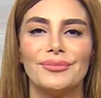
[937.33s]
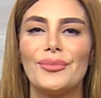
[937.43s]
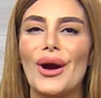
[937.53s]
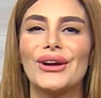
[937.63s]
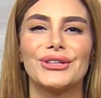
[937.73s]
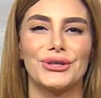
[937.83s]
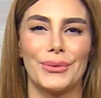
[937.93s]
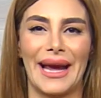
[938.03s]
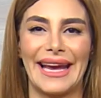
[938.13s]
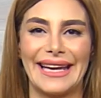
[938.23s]
Mark
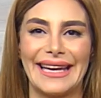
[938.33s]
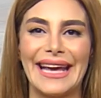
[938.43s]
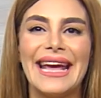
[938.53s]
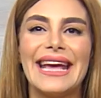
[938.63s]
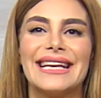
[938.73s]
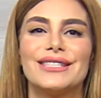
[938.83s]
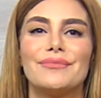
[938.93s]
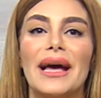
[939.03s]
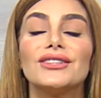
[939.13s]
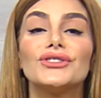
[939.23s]
Twain is best